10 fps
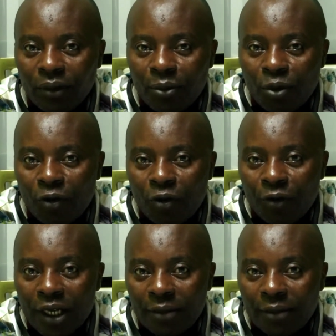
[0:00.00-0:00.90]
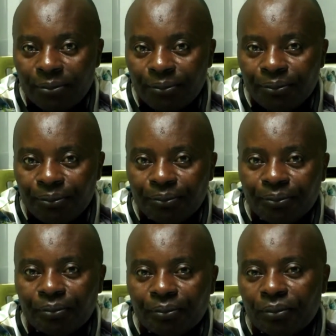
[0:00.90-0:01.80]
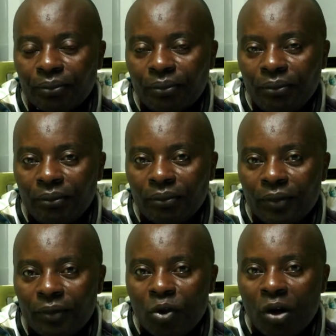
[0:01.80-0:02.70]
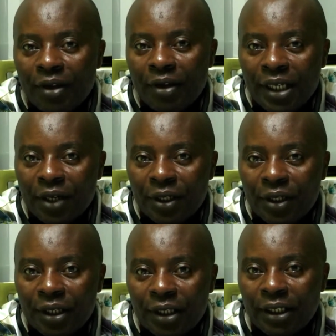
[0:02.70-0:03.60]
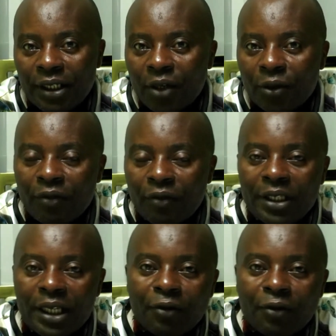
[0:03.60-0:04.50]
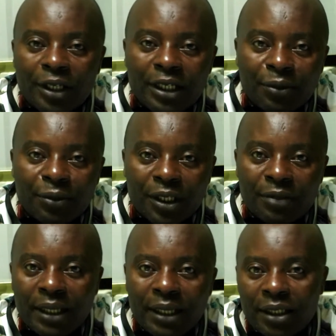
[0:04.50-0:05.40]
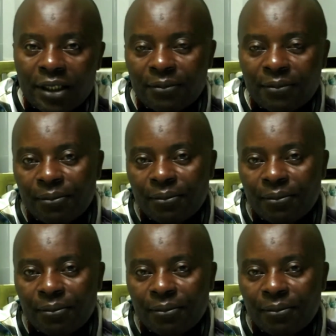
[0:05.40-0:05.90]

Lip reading: Proof of income. Do you have a salary? They'll tell you, give us, like, for example, 6 months.